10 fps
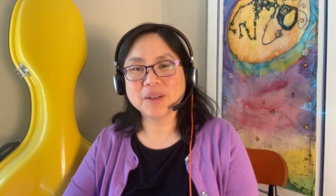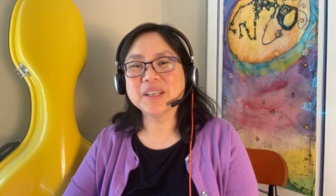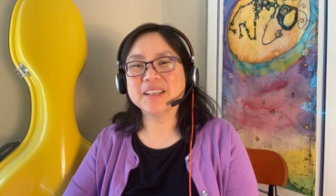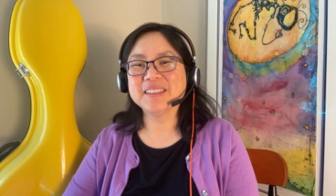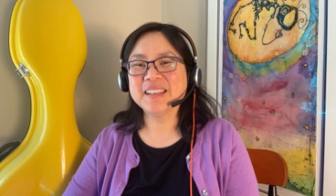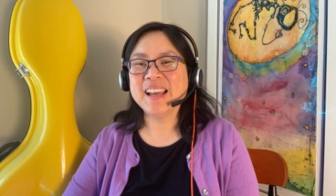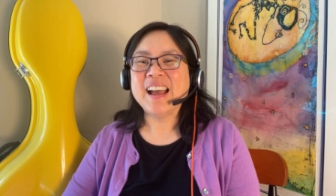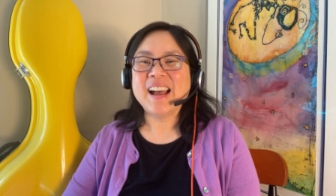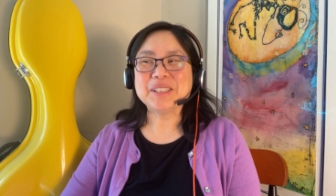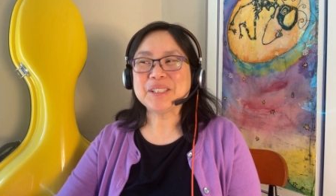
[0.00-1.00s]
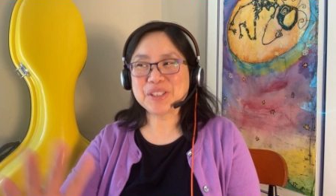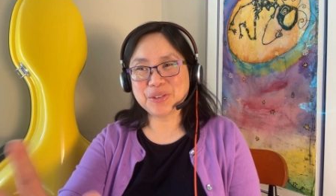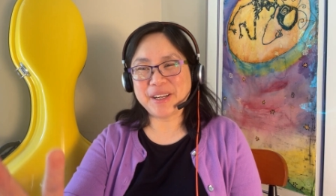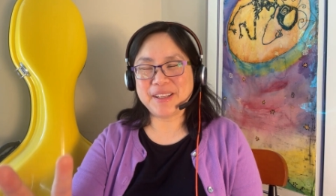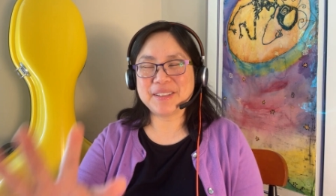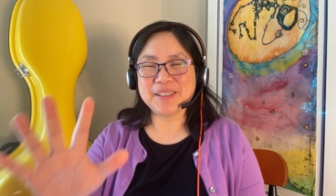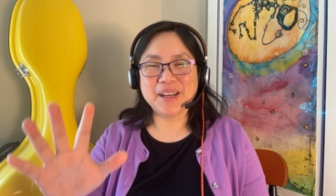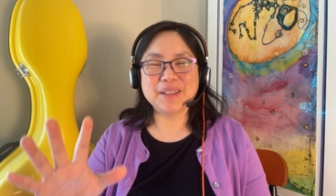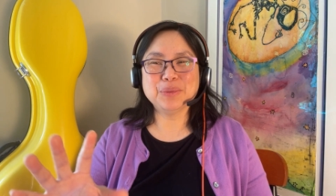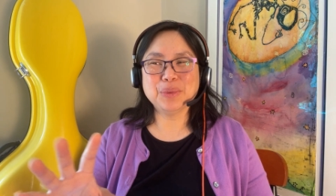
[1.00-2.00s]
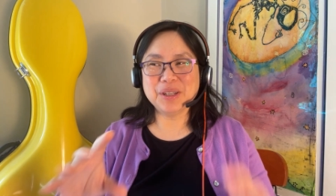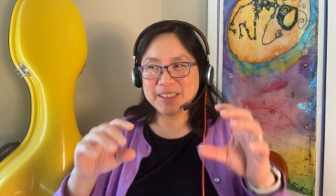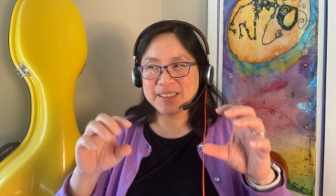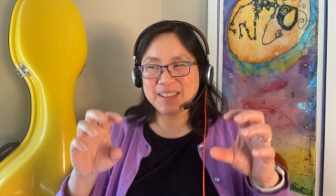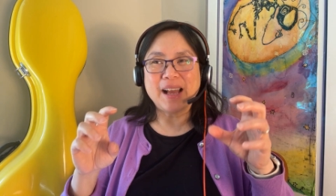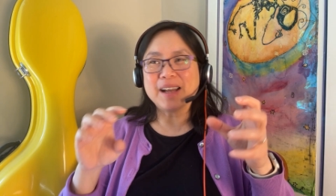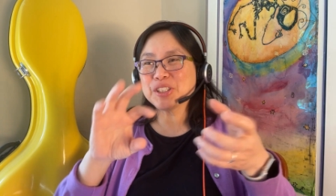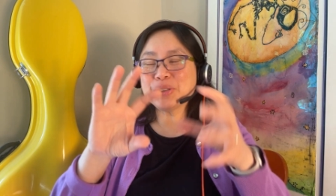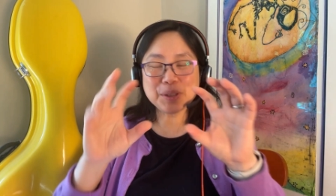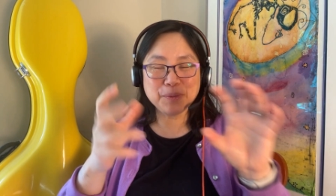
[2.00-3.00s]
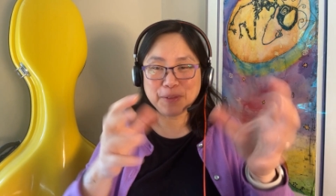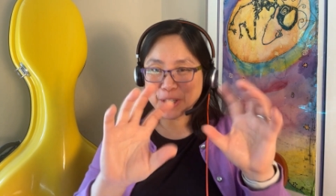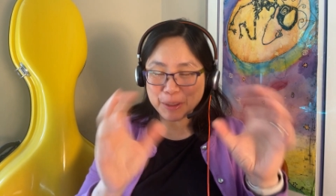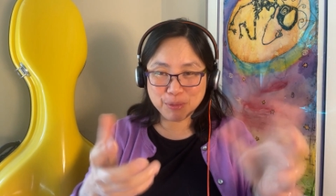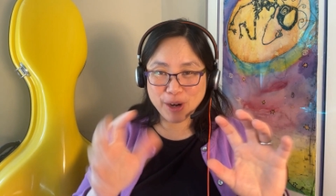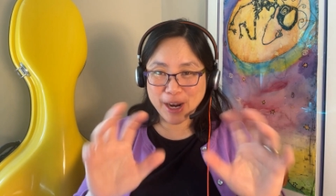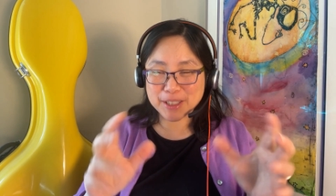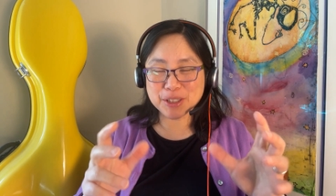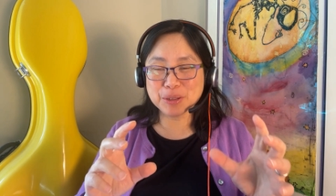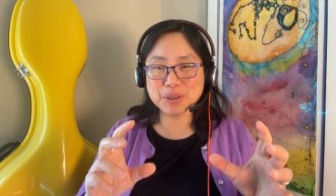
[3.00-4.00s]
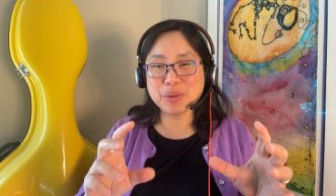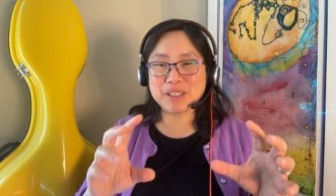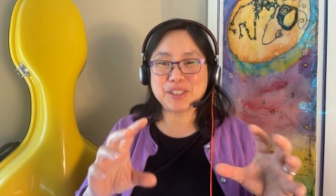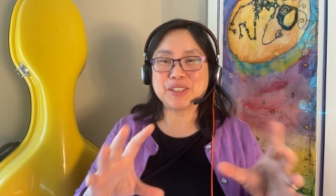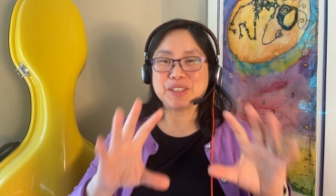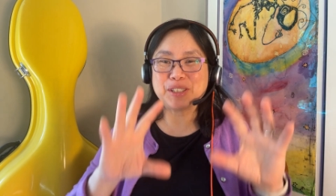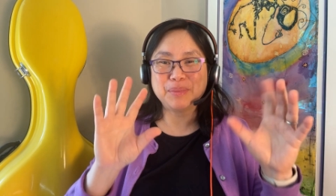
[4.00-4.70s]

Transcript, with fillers: Okay. This is great. I want to ask you some very practical questions,